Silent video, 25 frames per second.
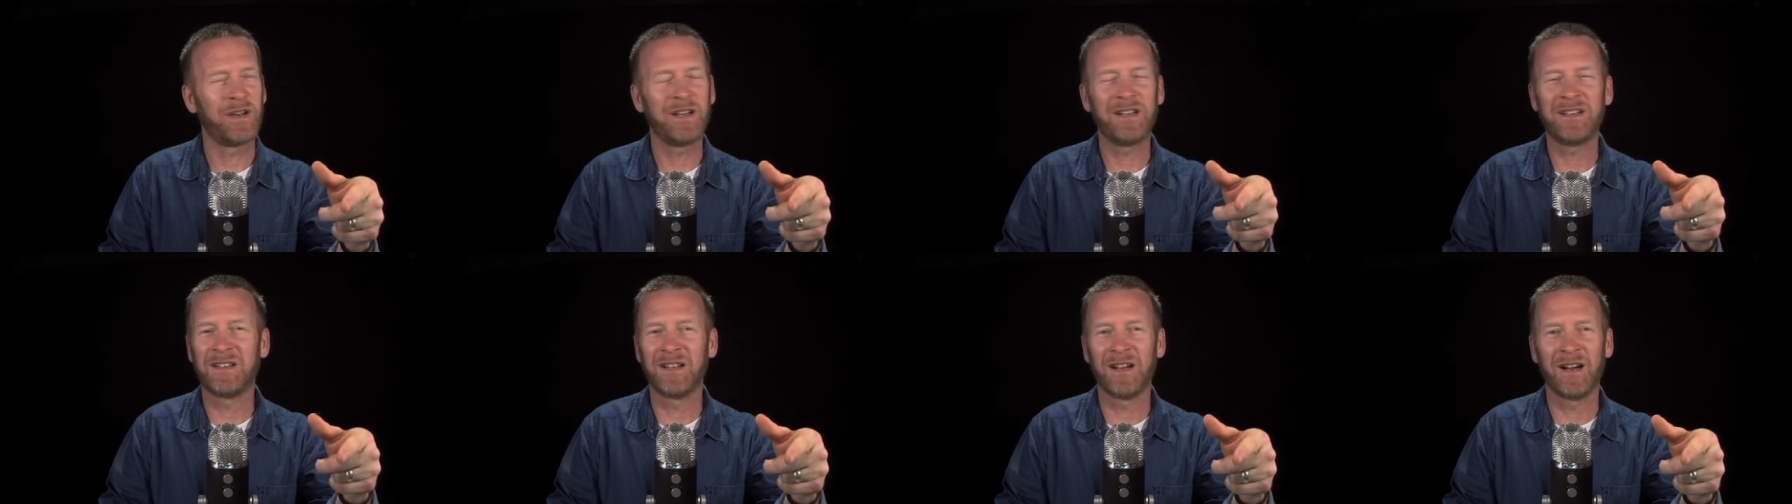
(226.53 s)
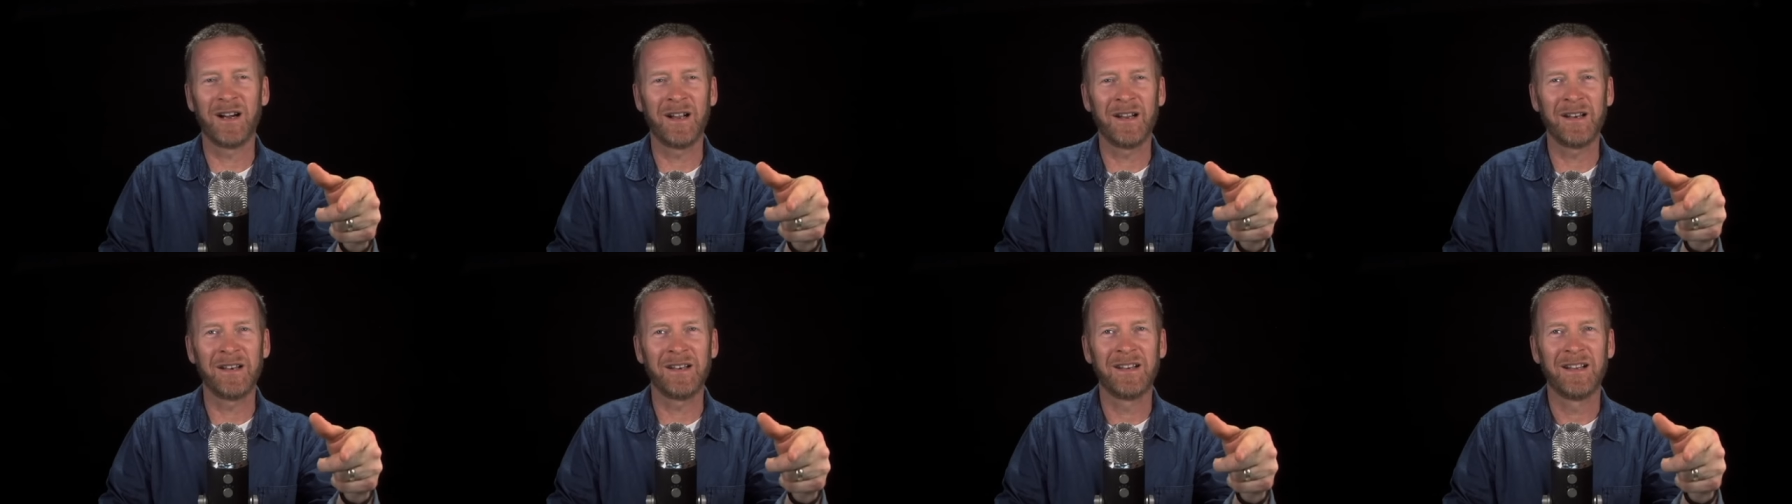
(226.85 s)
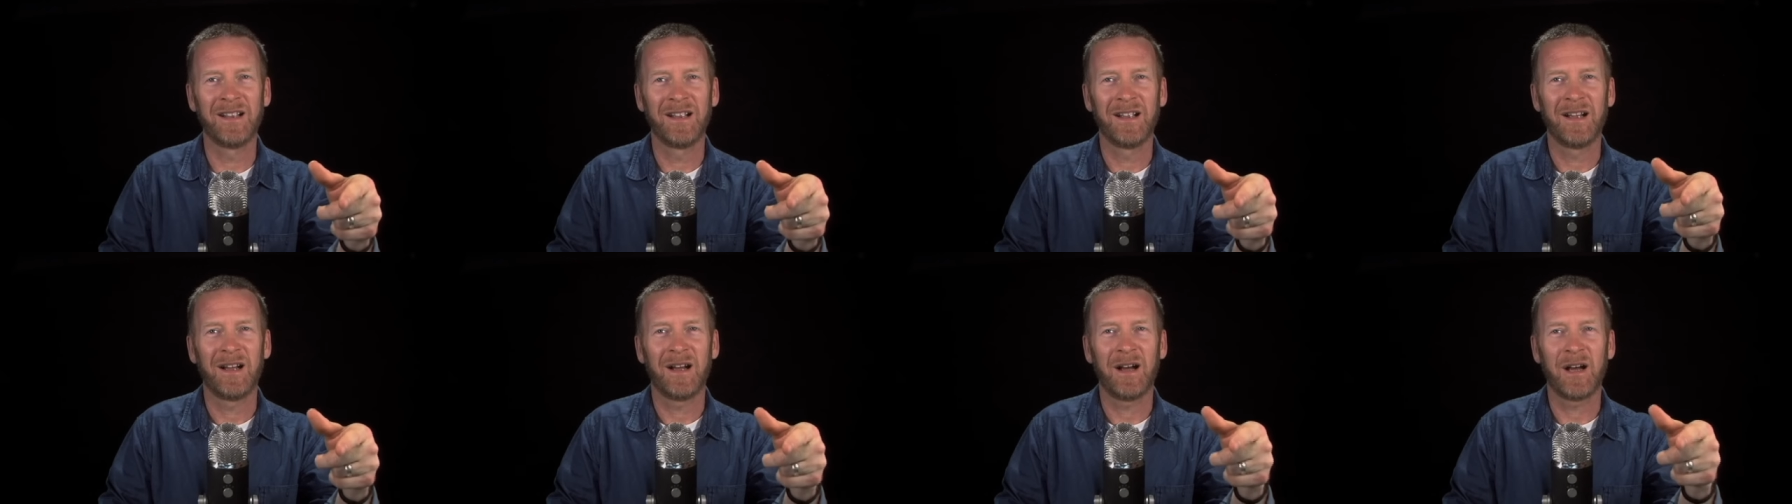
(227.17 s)
we done
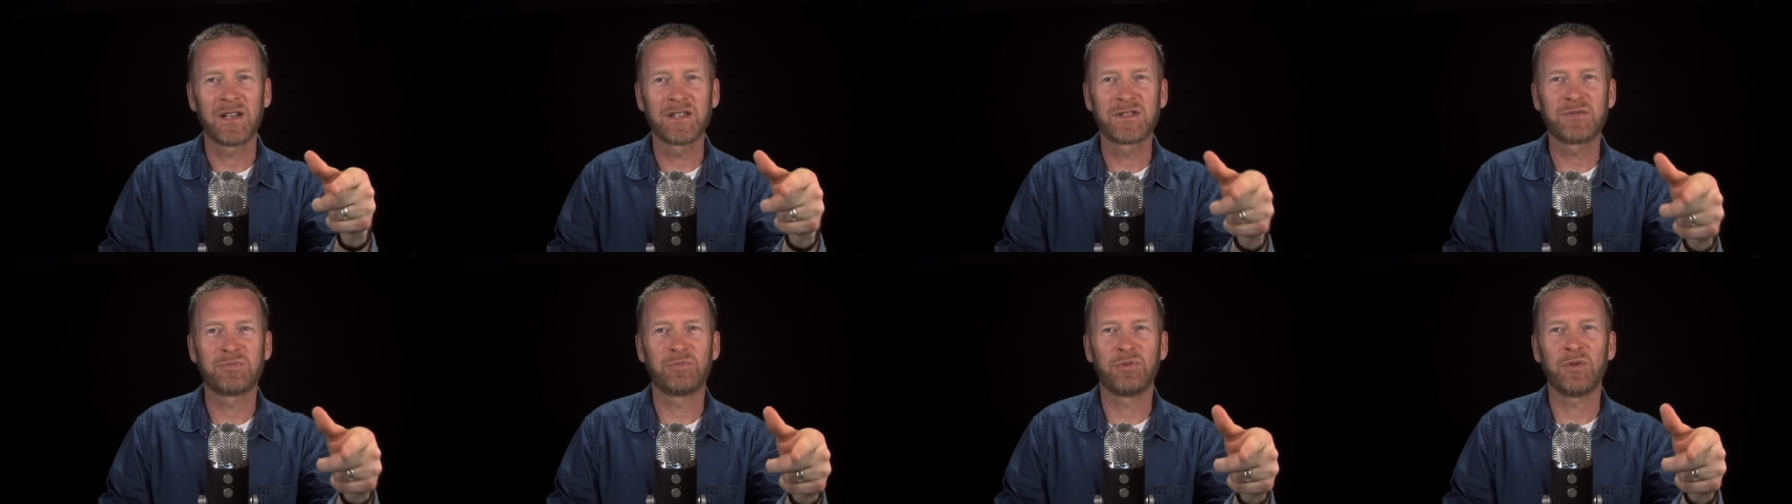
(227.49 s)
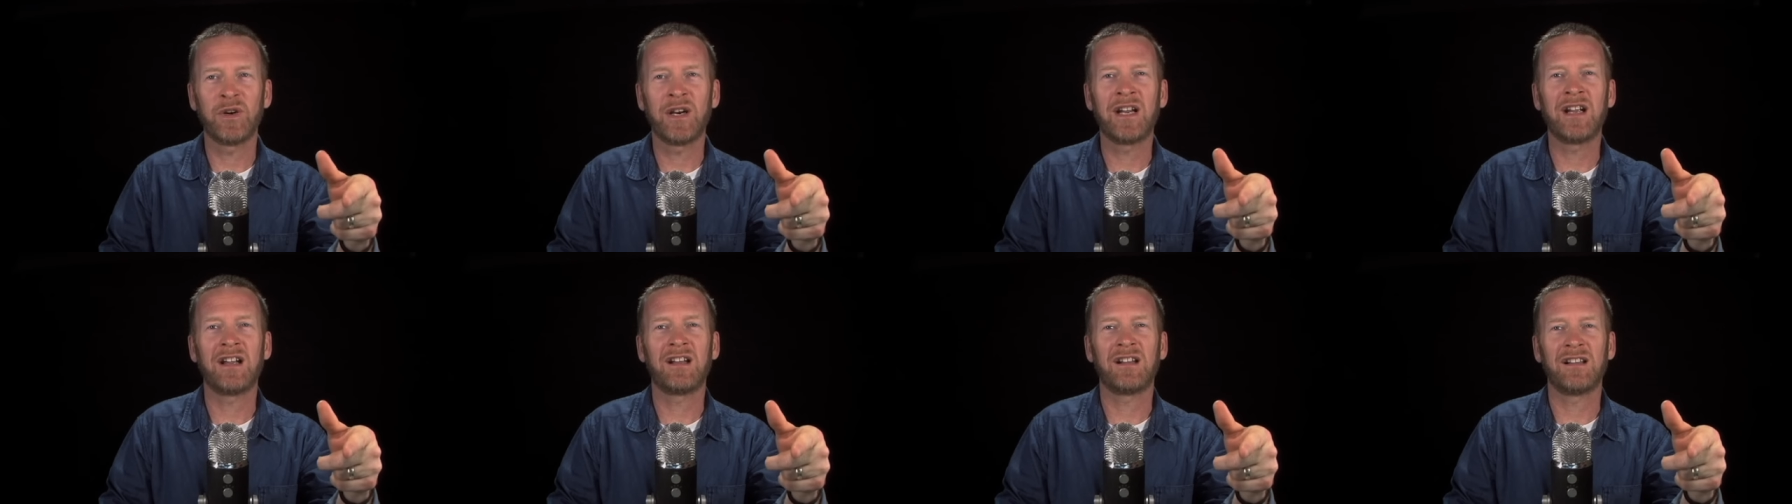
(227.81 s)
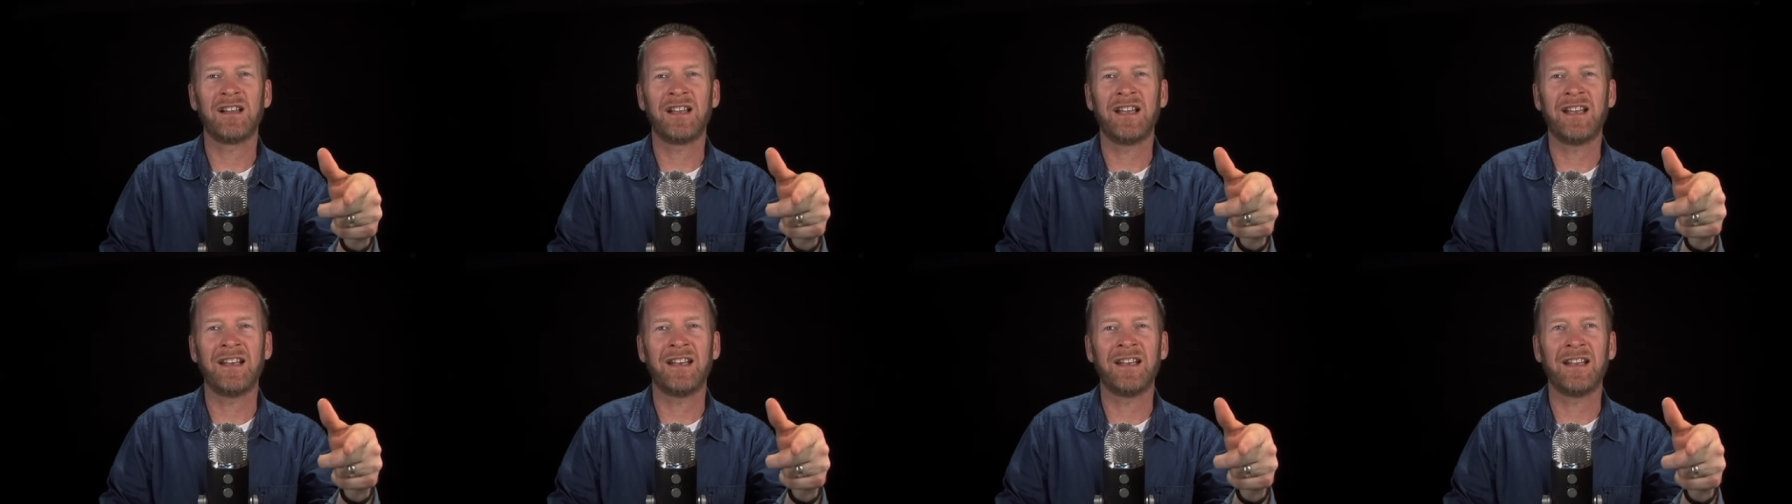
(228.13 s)
a spring
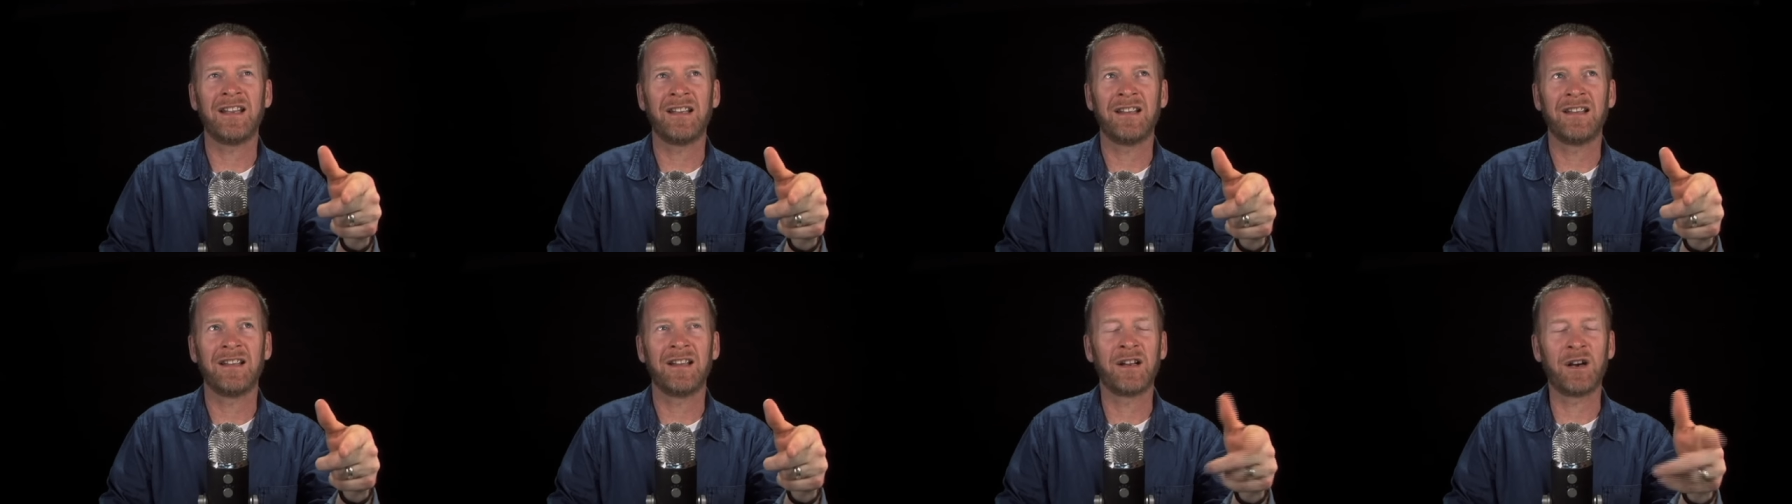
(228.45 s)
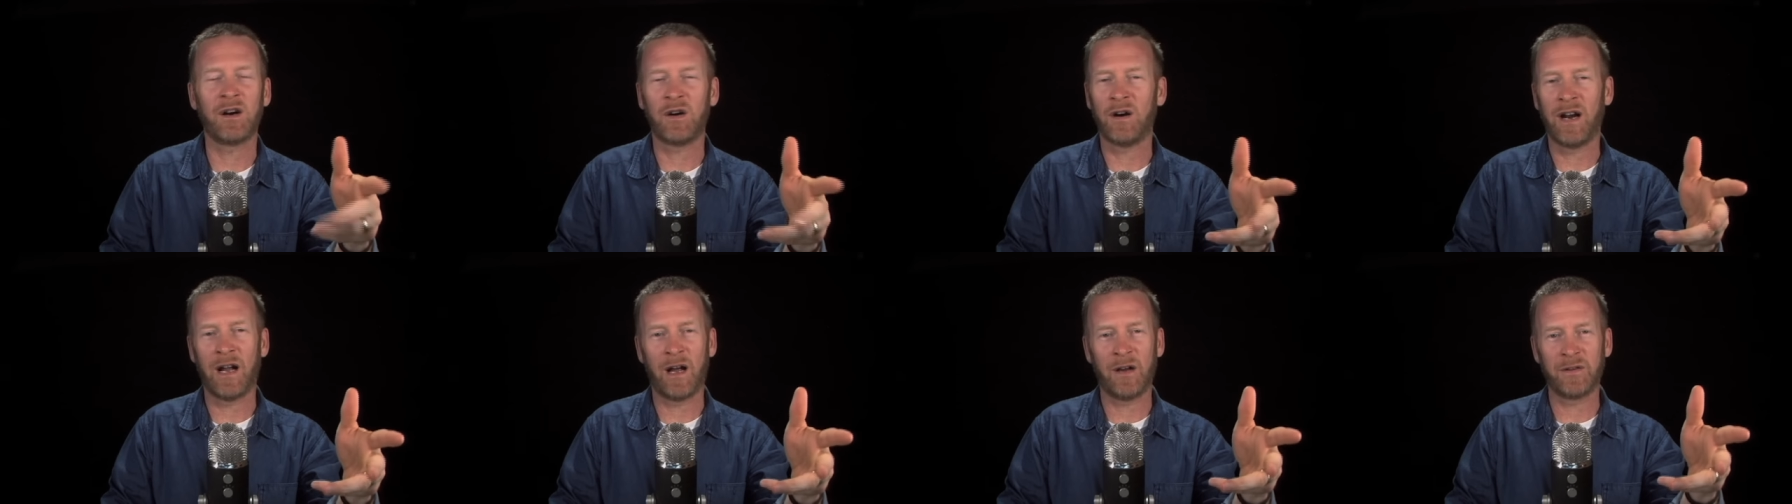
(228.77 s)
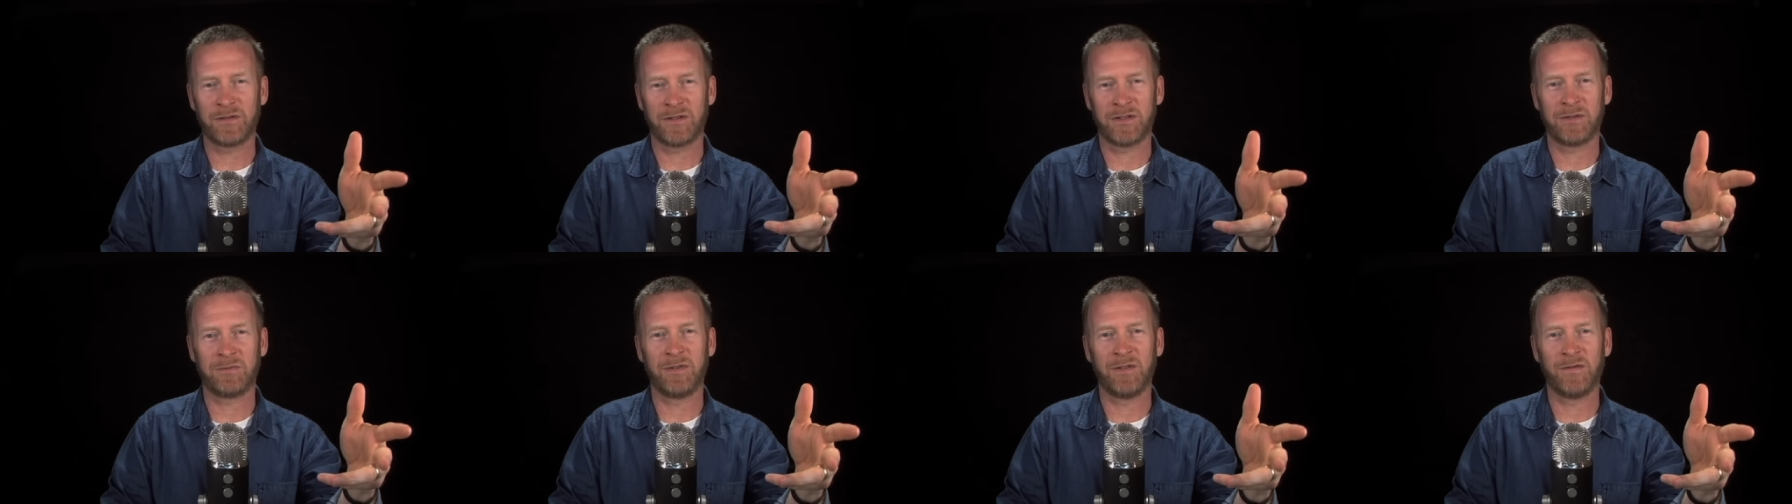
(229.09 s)
cleaning in our
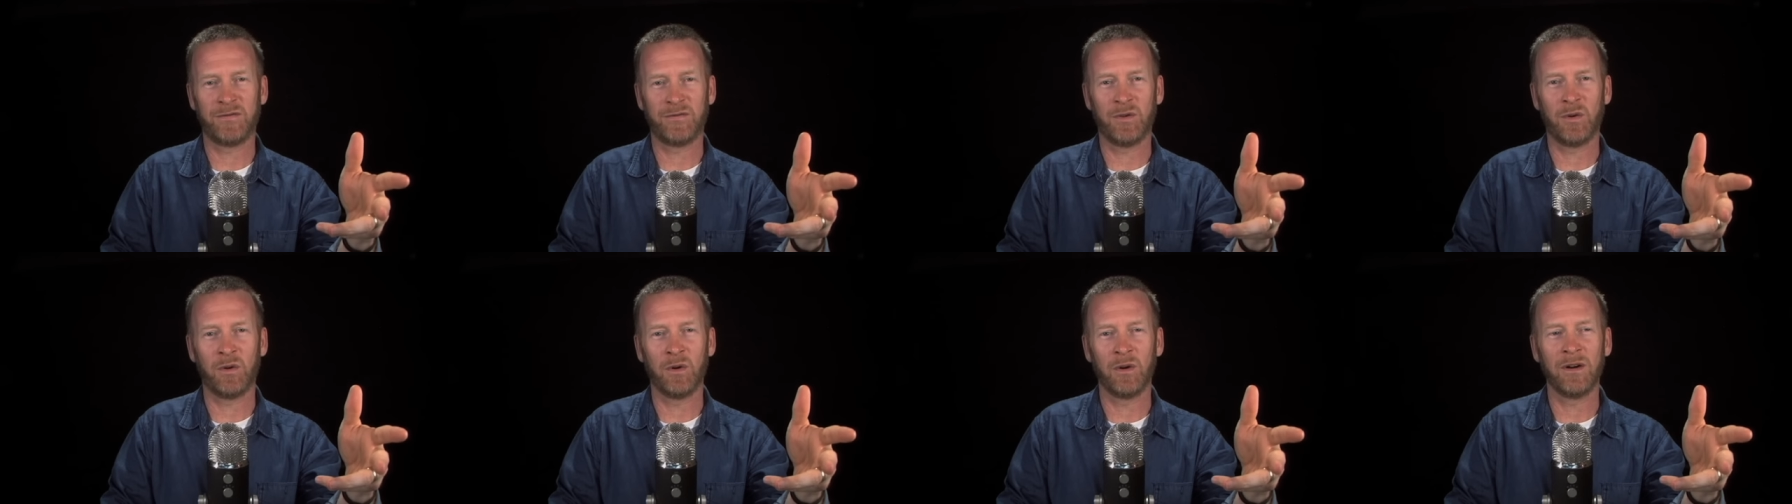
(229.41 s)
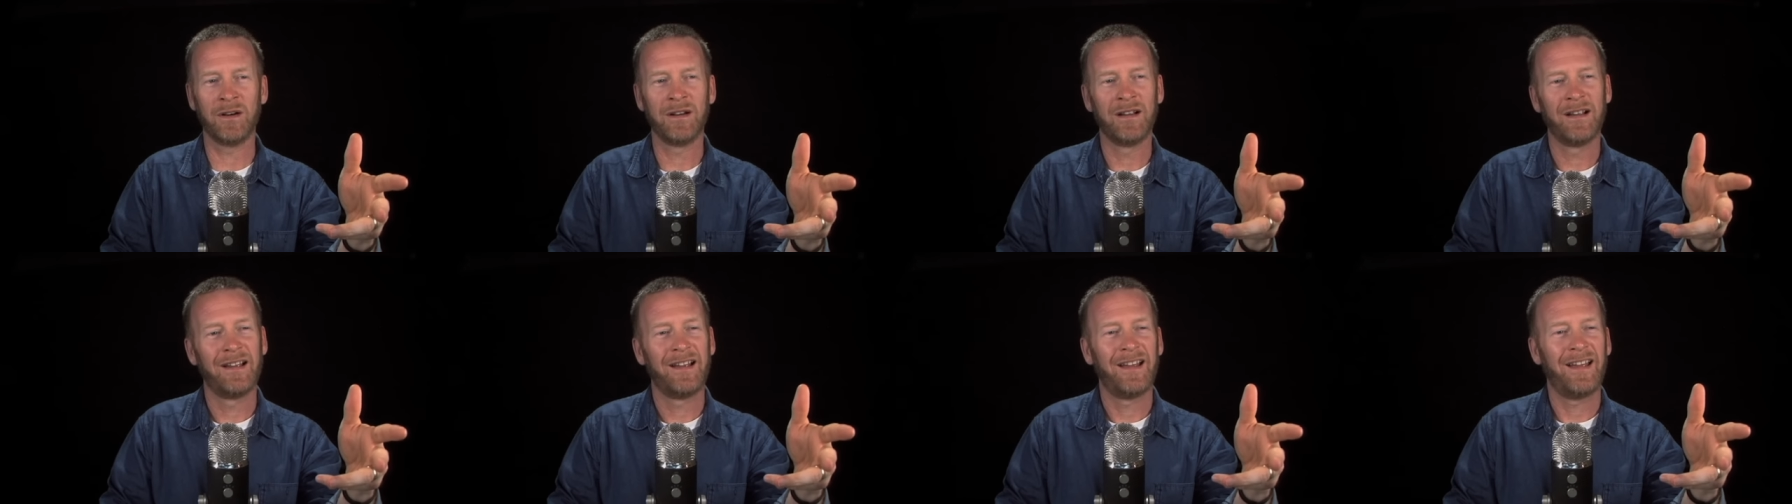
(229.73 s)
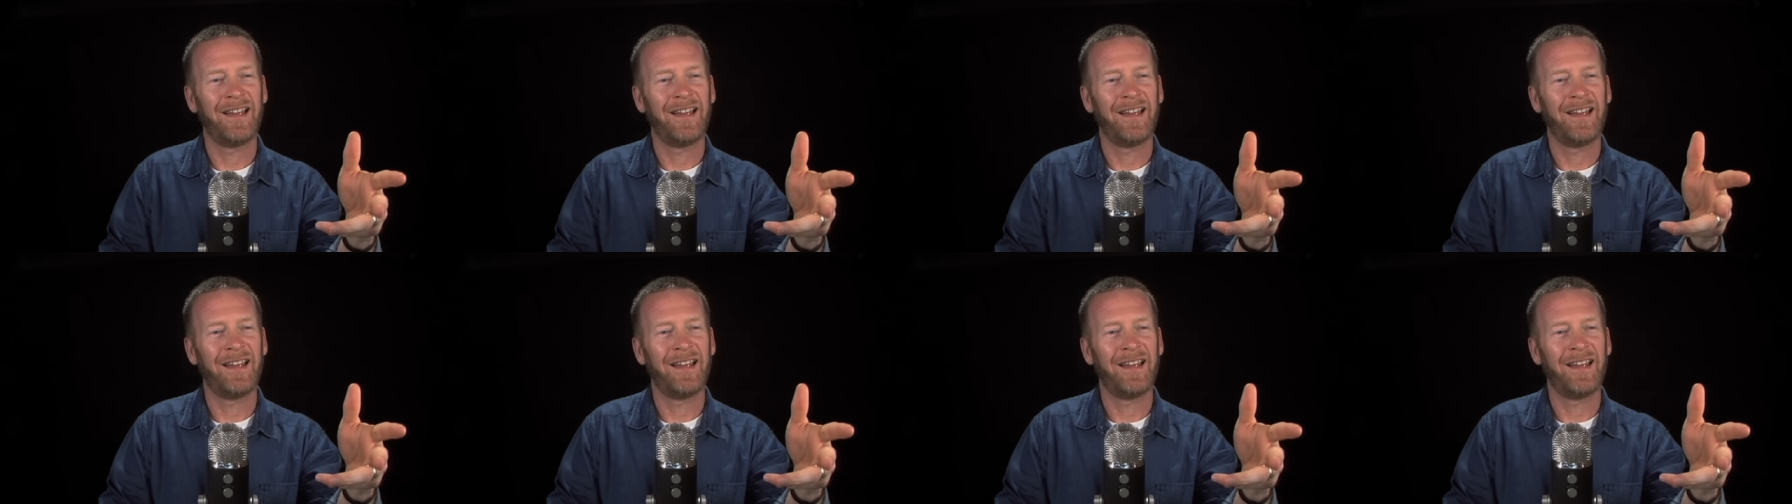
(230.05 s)
houses before,